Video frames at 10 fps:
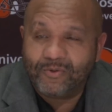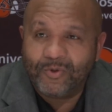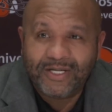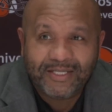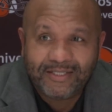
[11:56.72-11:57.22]

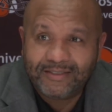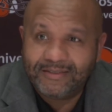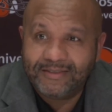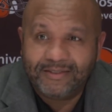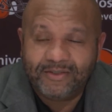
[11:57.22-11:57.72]
Winning.
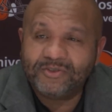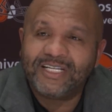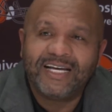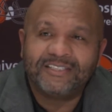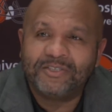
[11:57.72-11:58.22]
Those
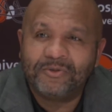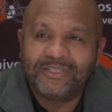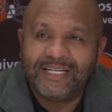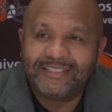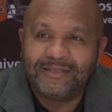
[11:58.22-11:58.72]
guys know
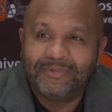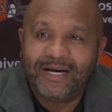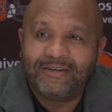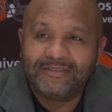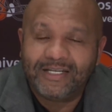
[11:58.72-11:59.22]
what that's
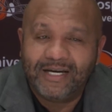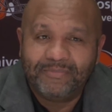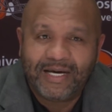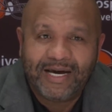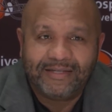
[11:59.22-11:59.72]
about. I
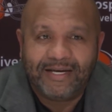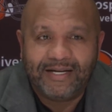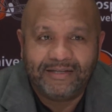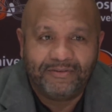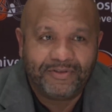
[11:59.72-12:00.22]
mean,
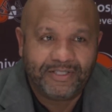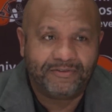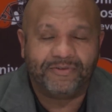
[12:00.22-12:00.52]
I never forget the